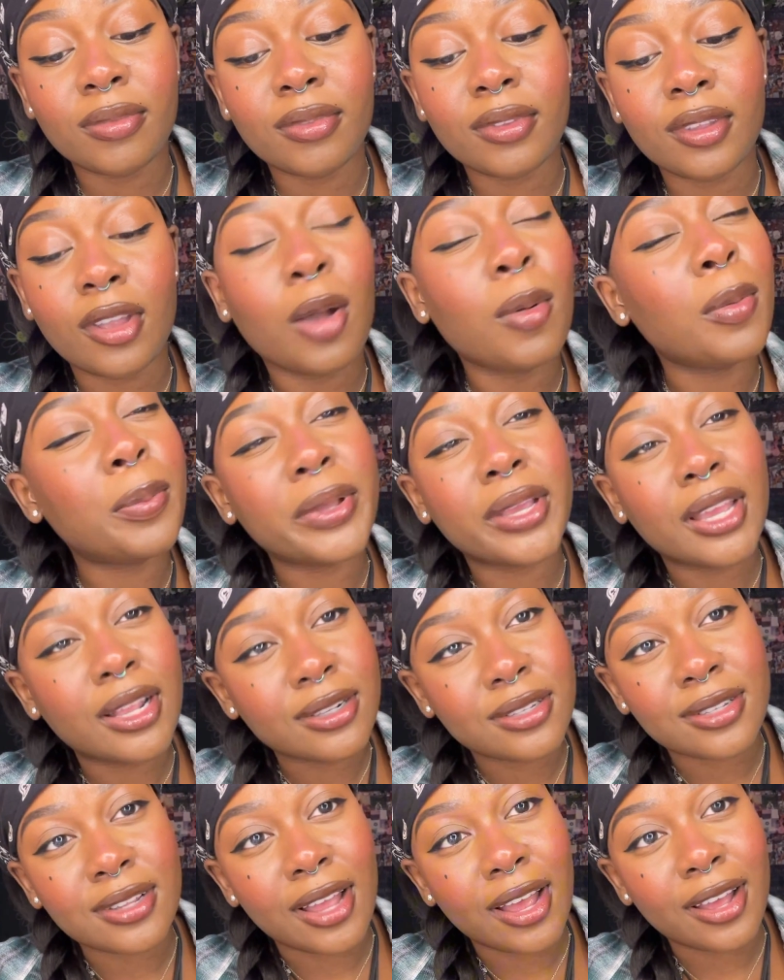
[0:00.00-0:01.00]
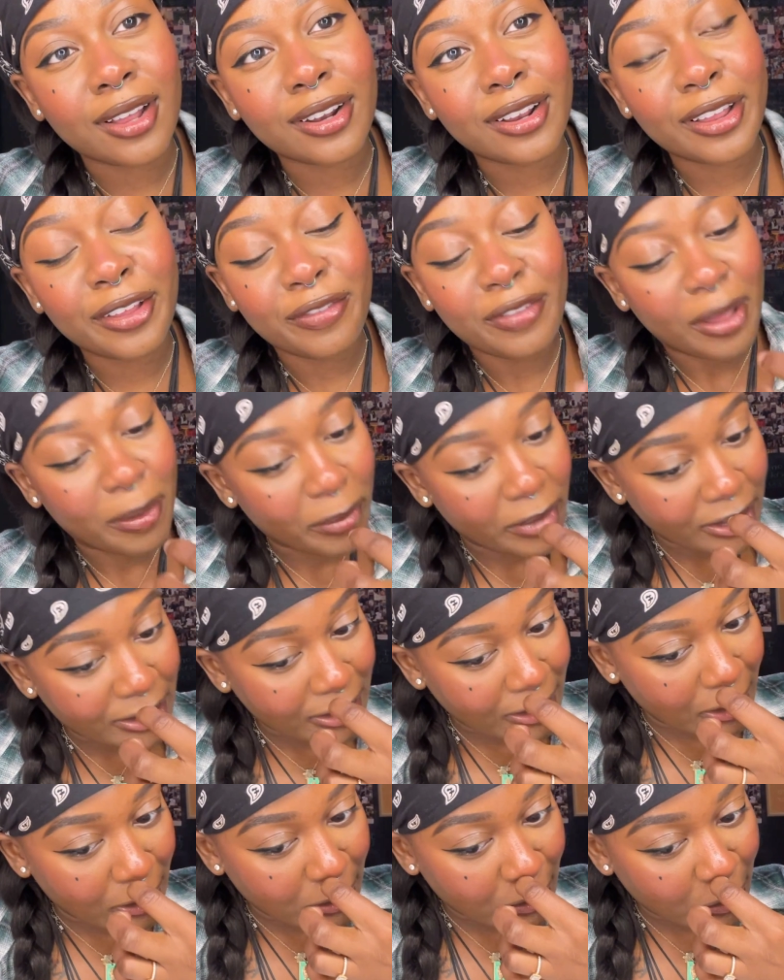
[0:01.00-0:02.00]
come up against that, if that makes
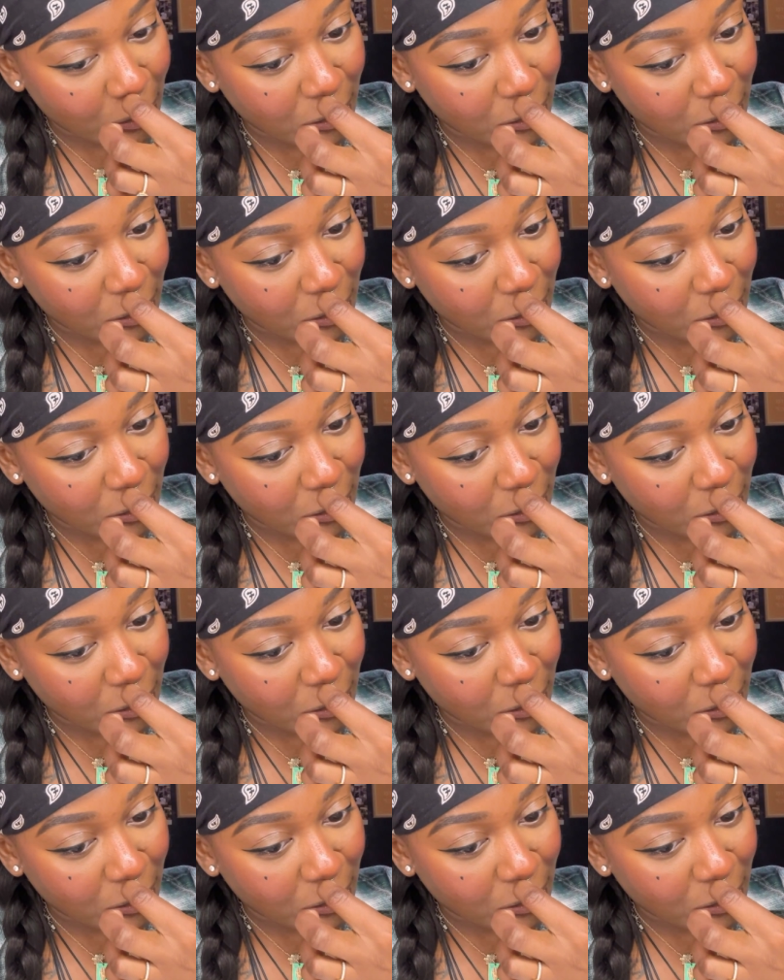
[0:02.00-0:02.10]
sense.